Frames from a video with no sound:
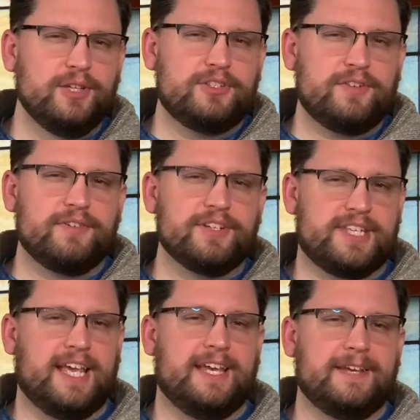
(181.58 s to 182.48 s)
Lucifer
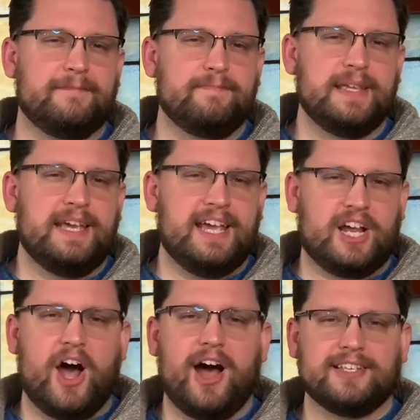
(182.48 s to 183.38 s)
sinned, it
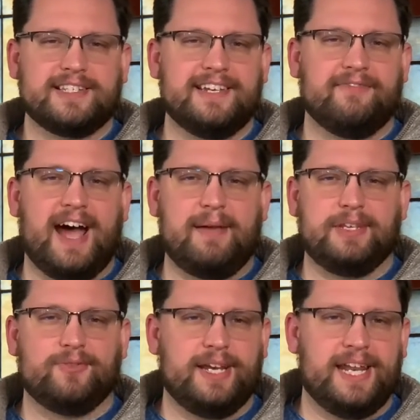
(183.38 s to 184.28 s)
caused a divide
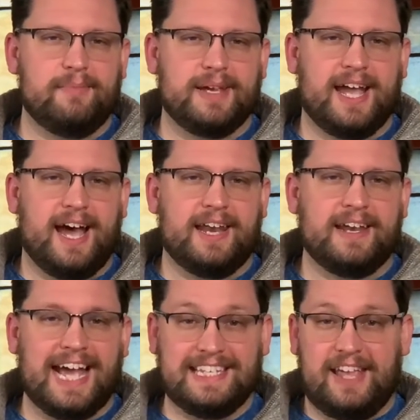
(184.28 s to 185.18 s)
between him and God.
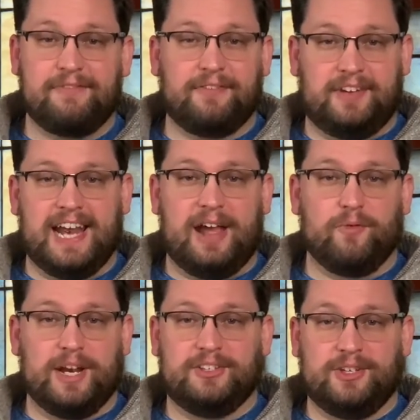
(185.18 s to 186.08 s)
Isaiah 59,
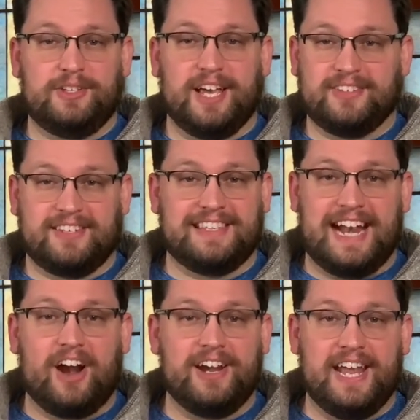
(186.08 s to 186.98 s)
1 and 2 tells us that
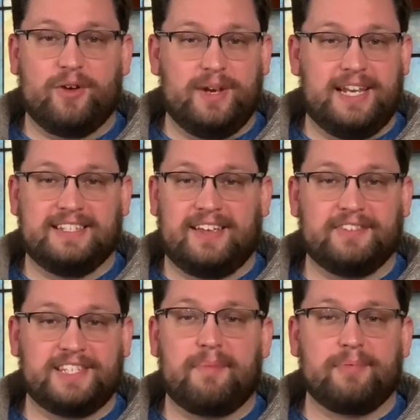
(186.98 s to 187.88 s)
our iniquities have
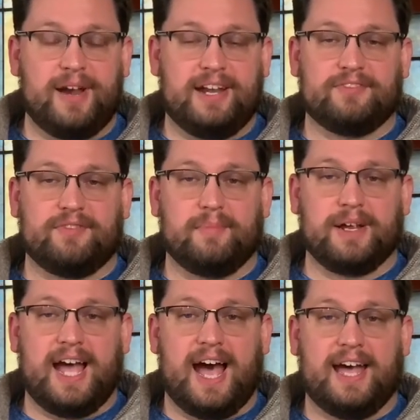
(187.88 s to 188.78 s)
separated us from
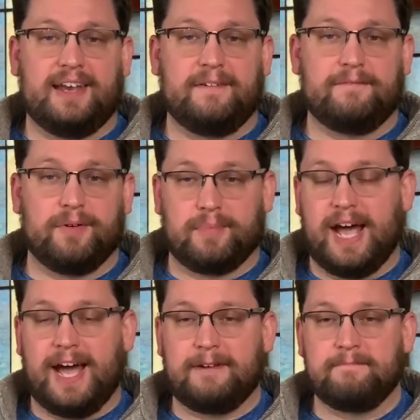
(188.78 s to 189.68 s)
God, from
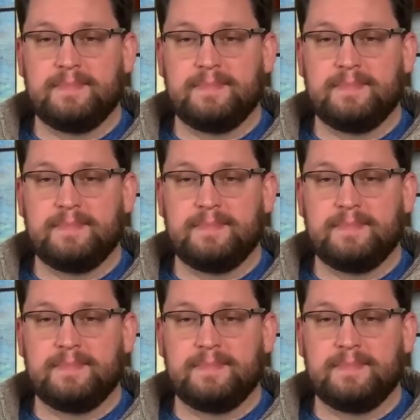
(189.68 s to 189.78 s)
God.